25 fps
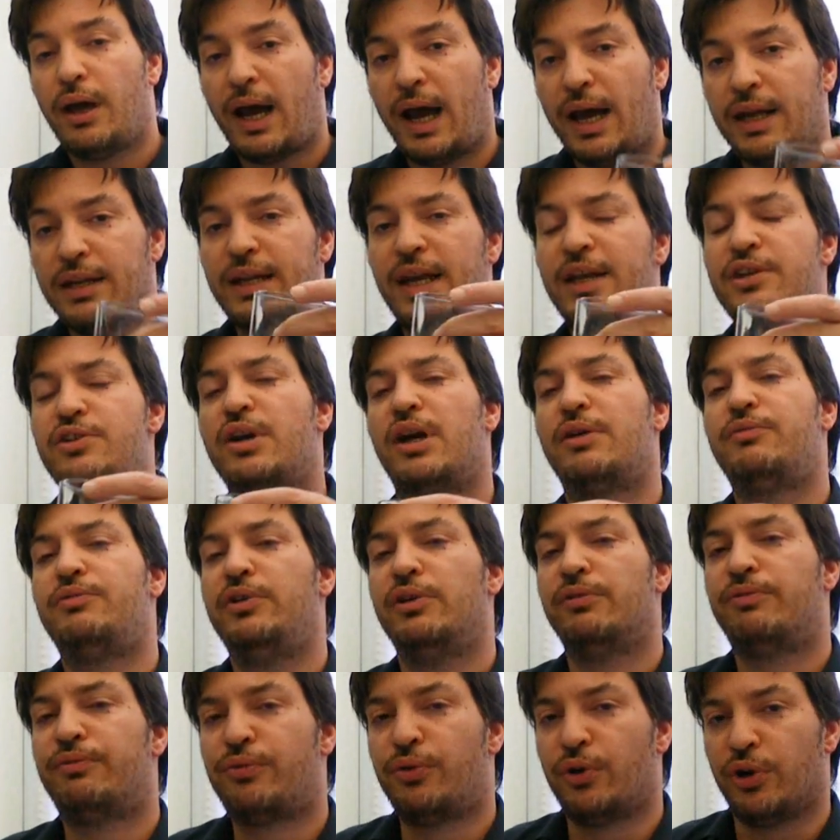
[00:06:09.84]
And then you have
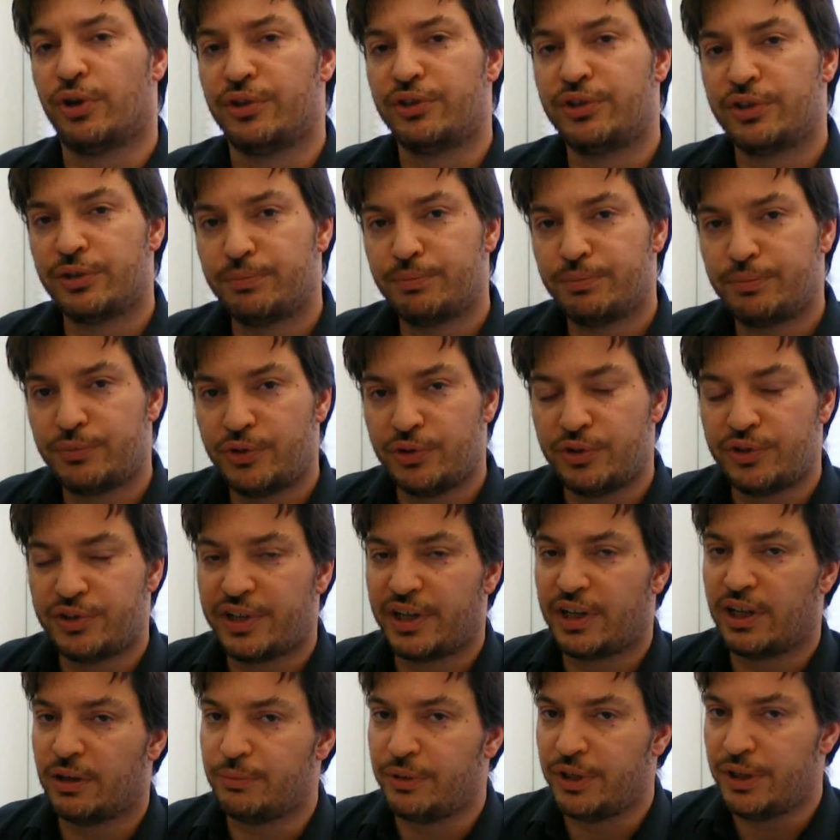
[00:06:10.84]
the affront to
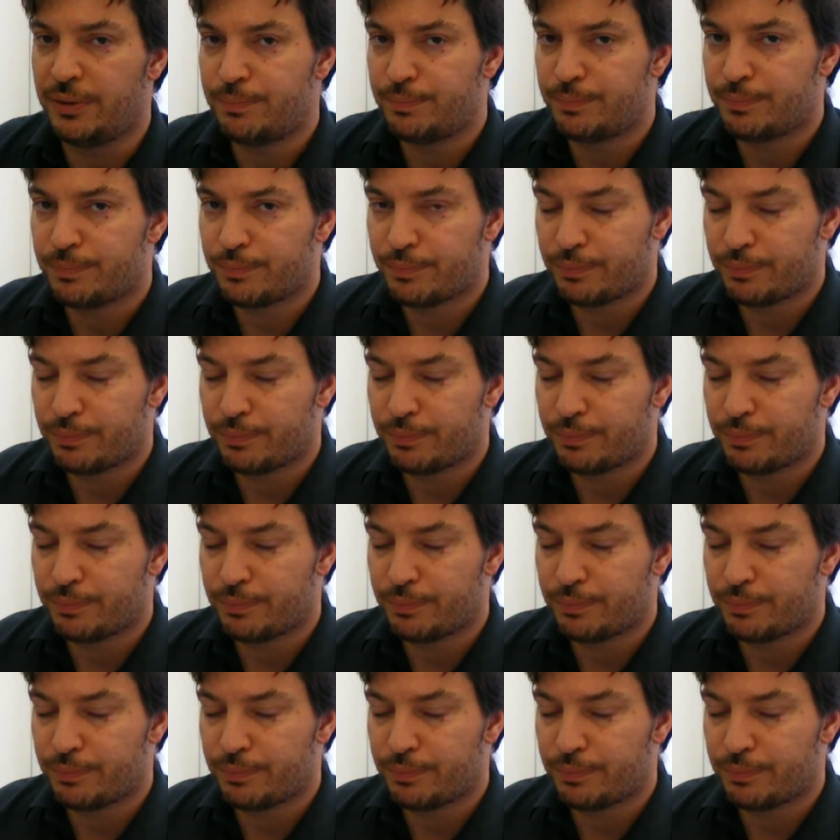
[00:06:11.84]
tell me